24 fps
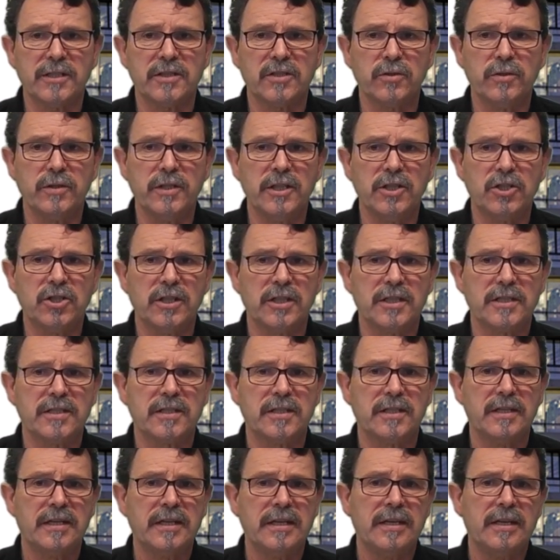You need just
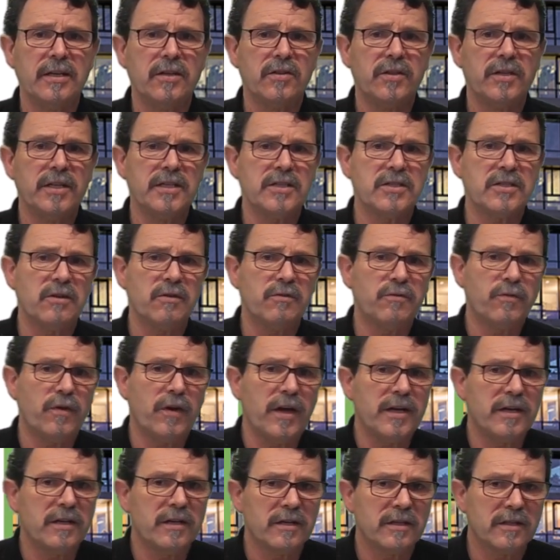this
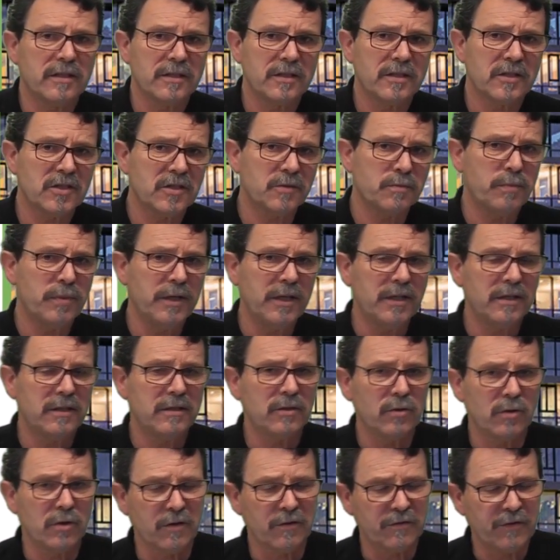fan speed
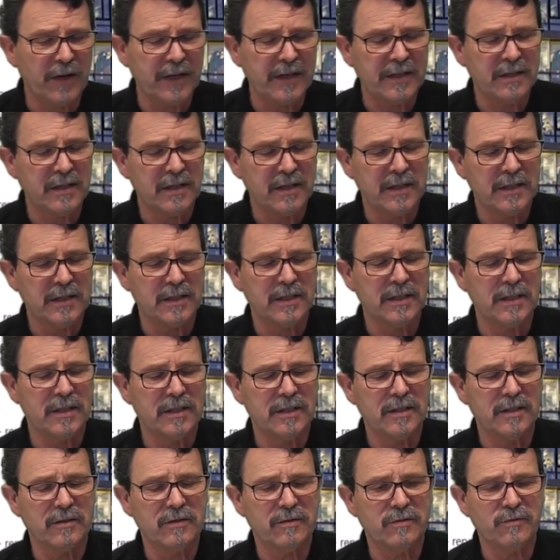or the fan
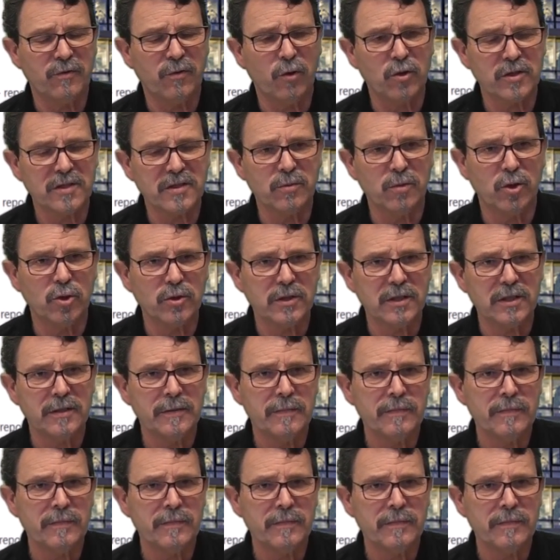forced mode.